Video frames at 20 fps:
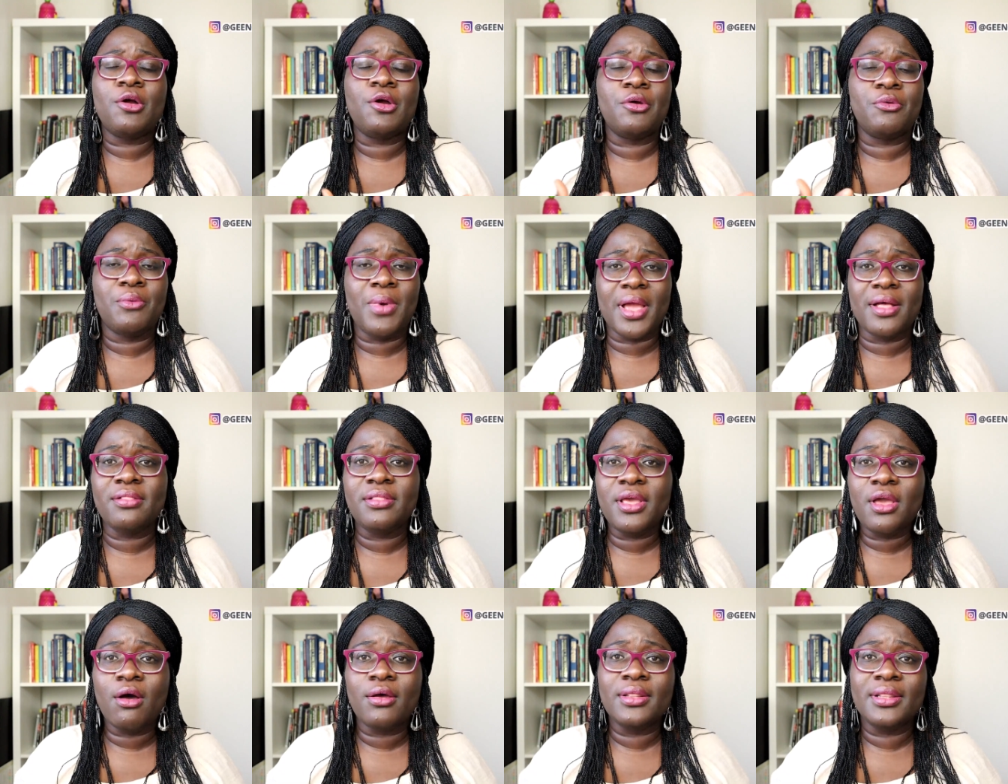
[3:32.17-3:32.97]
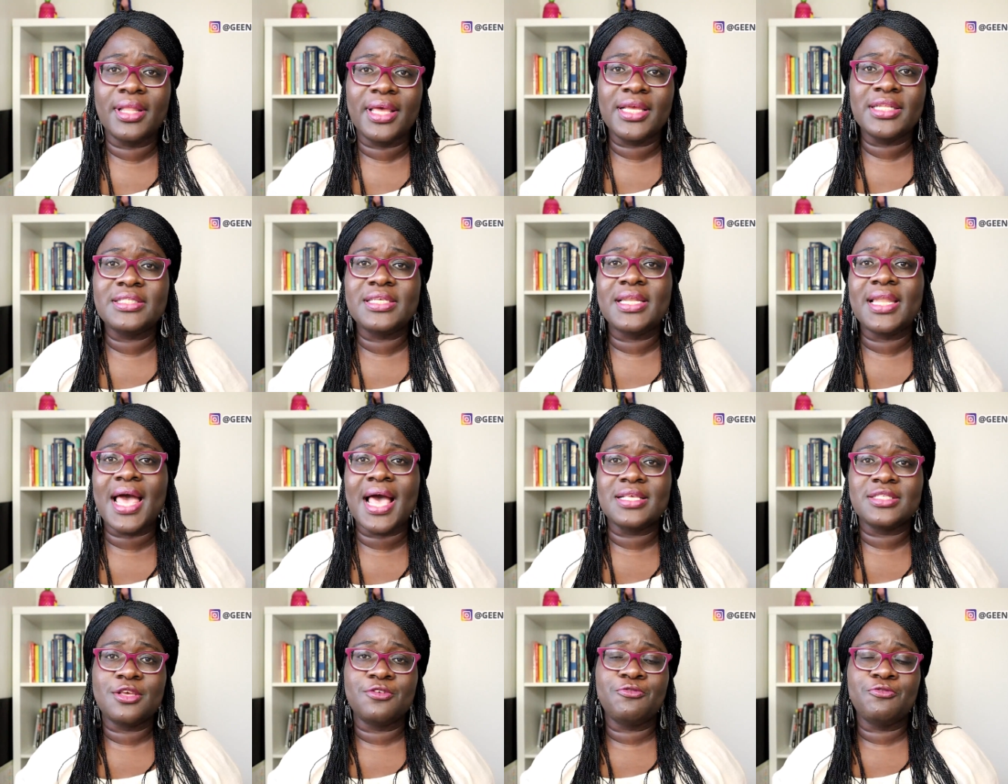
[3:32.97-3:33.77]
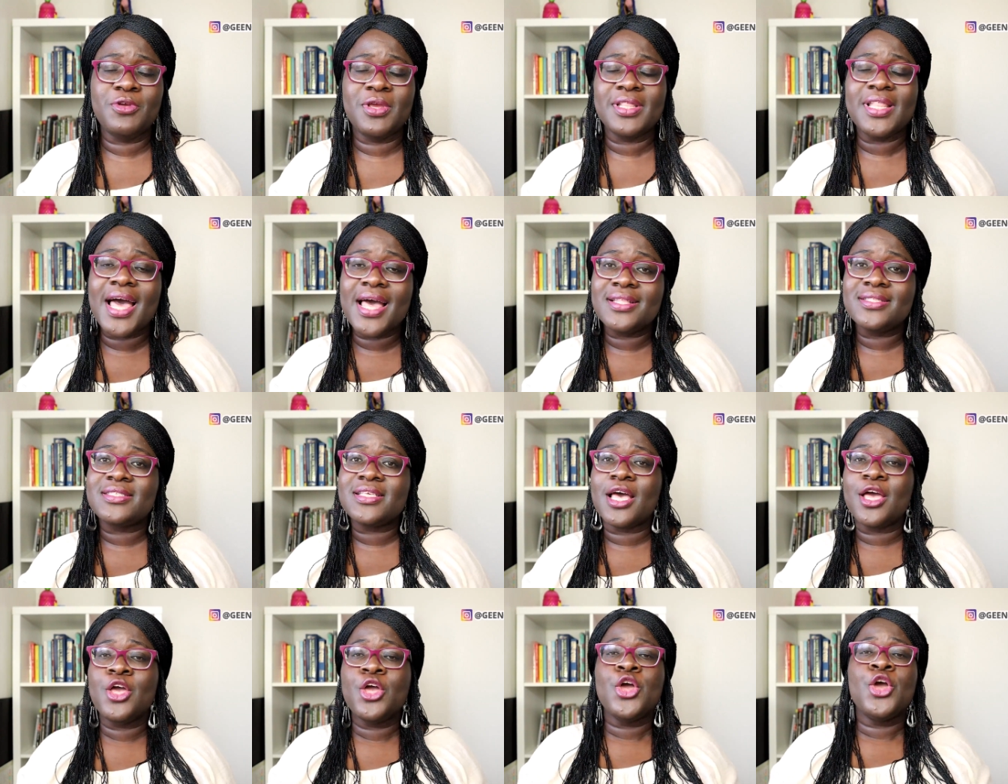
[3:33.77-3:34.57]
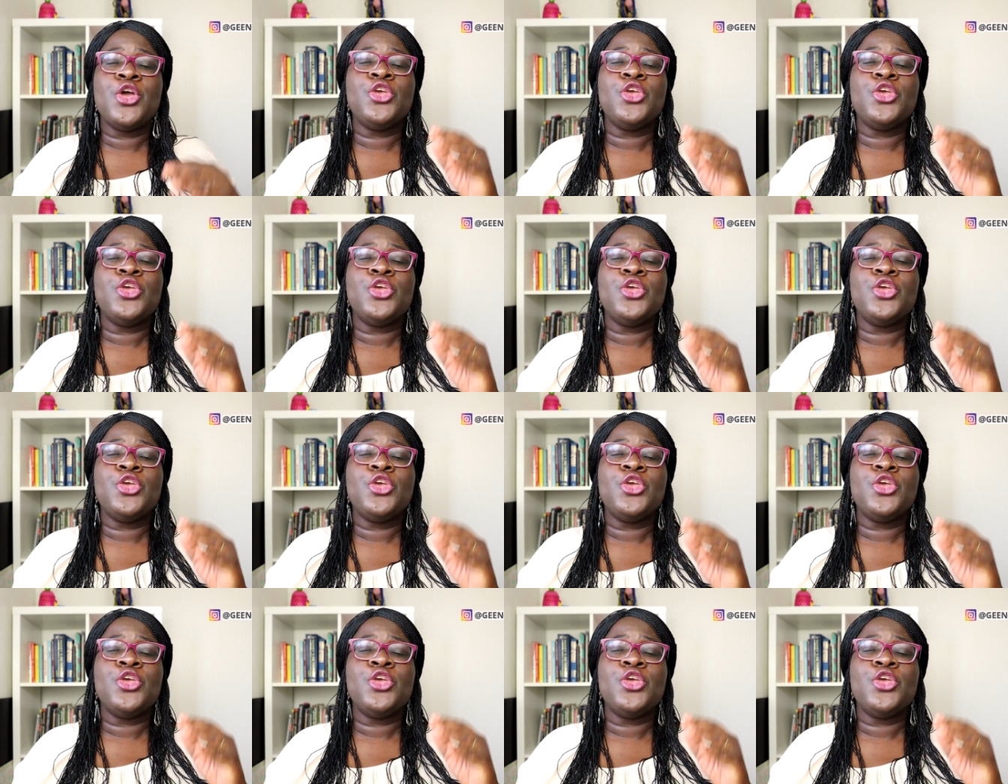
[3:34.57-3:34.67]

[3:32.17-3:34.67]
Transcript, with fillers: correctly on LinkedIn as a freelancer,